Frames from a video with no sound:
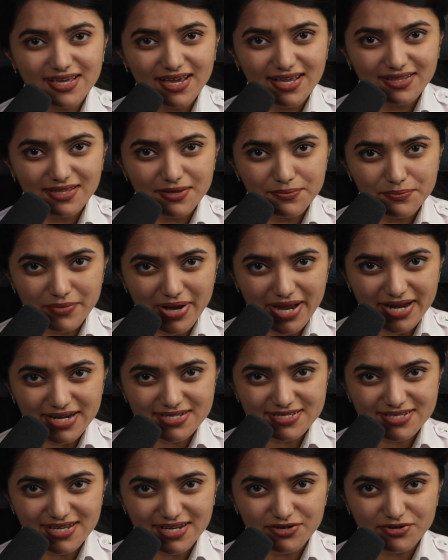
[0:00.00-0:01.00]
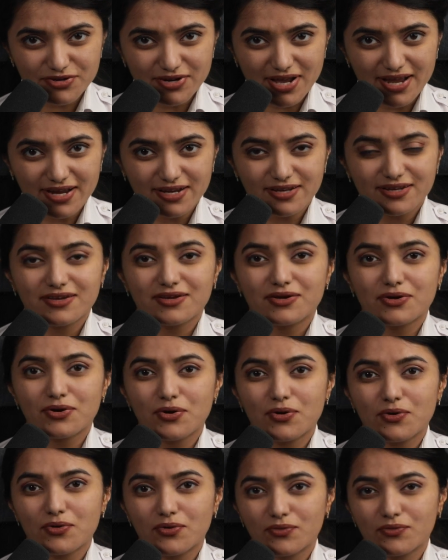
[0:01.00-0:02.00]
get the mindset right
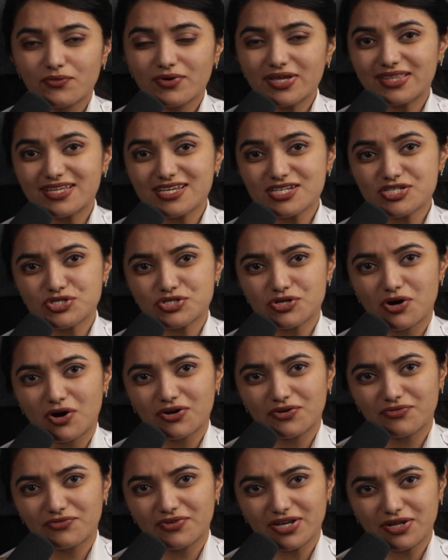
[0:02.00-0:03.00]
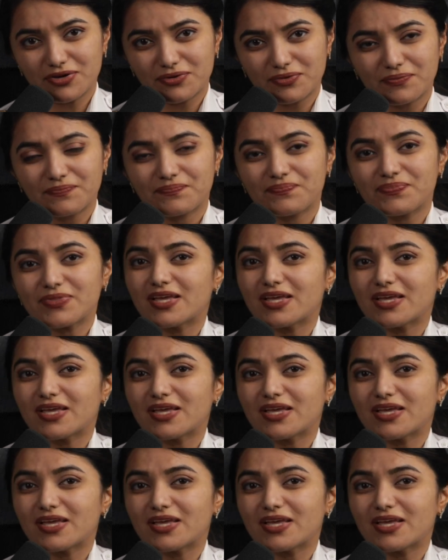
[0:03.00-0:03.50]
with this short video.